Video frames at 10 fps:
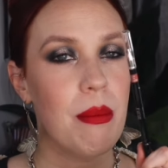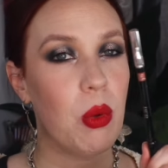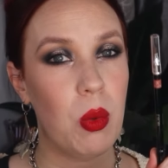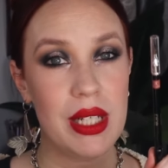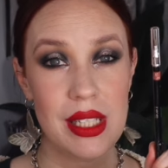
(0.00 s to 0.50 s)

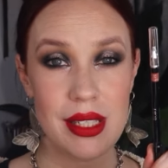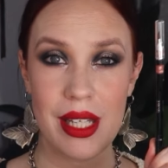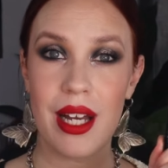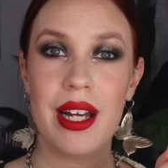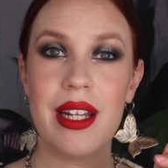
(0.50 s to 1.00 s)
But once it's
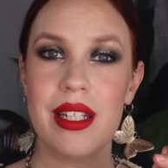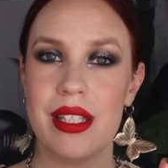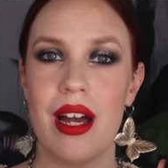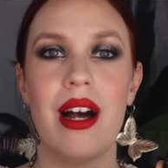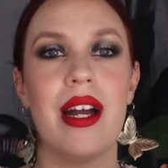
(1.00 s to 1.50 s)
on,
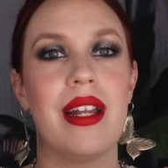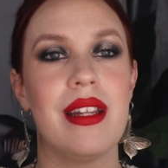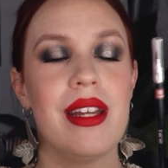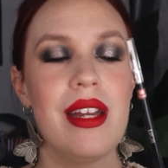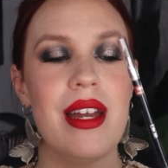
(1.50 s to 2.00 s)
it's on.
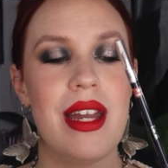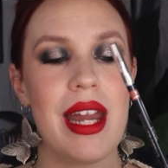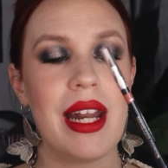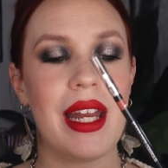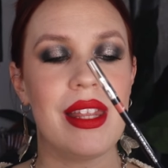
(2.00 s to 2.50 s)

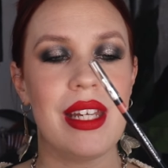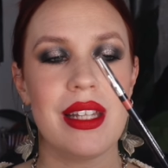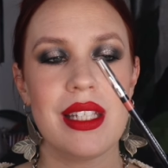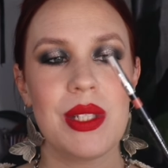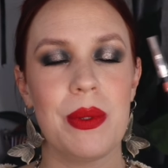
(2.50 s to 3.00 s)
And I
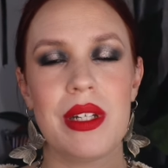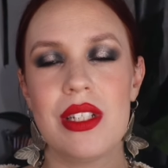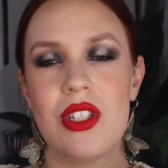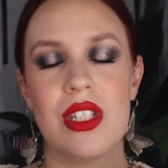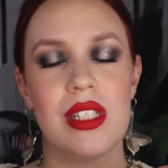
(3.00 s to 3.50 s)
think this one
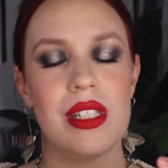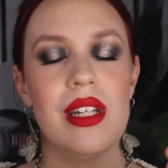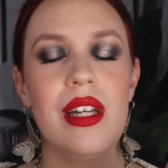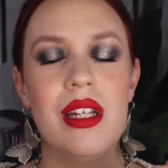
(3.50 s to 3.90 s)
is just